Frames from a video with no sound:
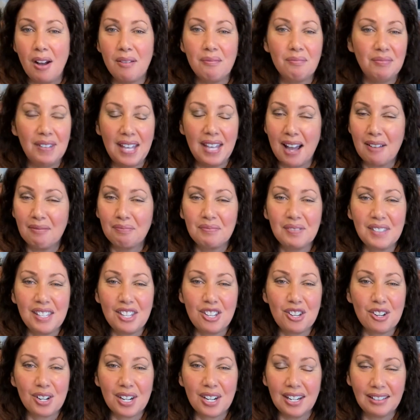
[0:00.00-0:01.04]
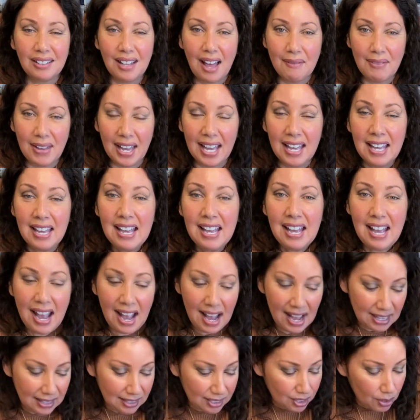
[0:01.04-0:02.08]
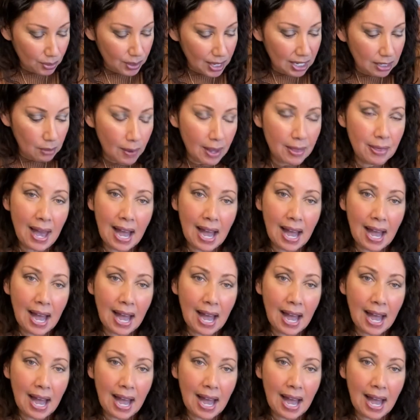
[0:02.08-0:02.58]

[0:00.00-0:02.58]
yeah, you're gonna love it. And so anyway,